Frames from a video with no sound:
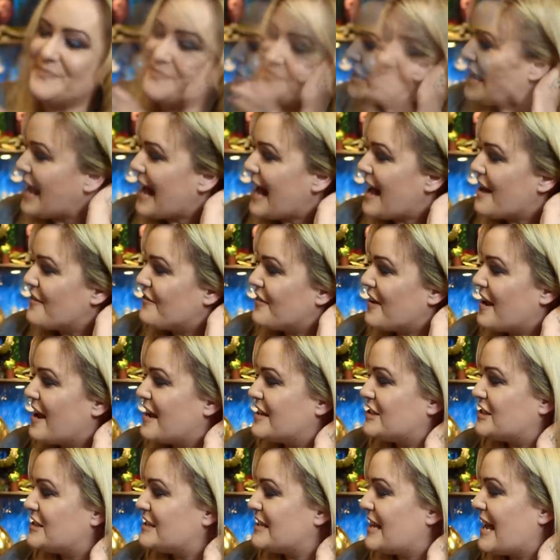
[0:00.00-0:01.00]
We have
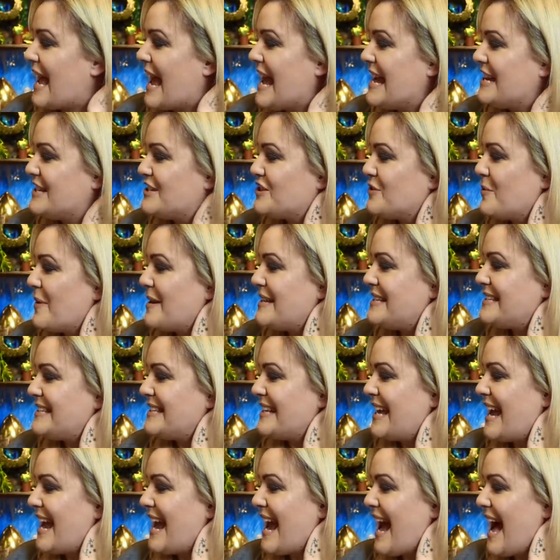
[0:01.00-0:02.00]
at age
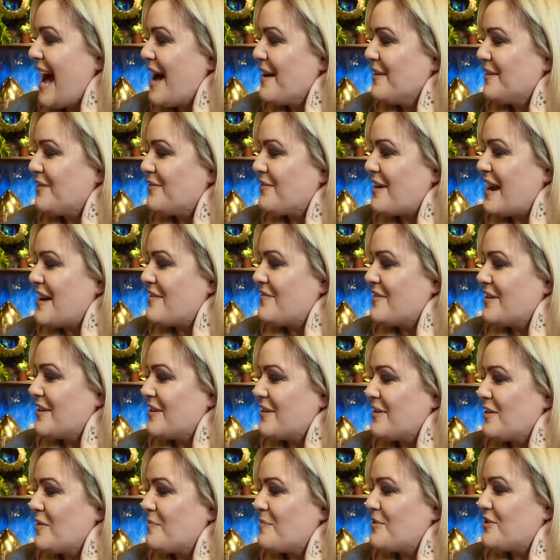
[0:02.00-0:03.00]
28, House
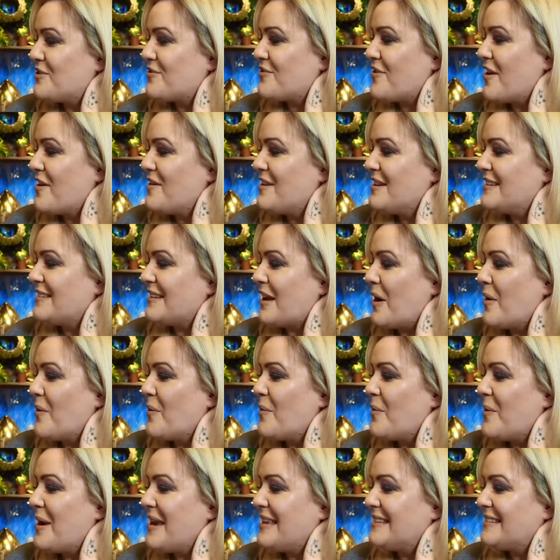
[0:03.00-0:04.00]
Ravenclaw, Patronus a
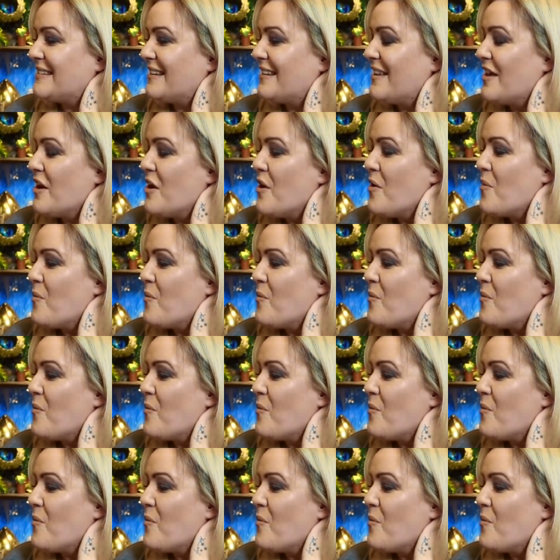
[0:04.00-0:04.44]
Weasel.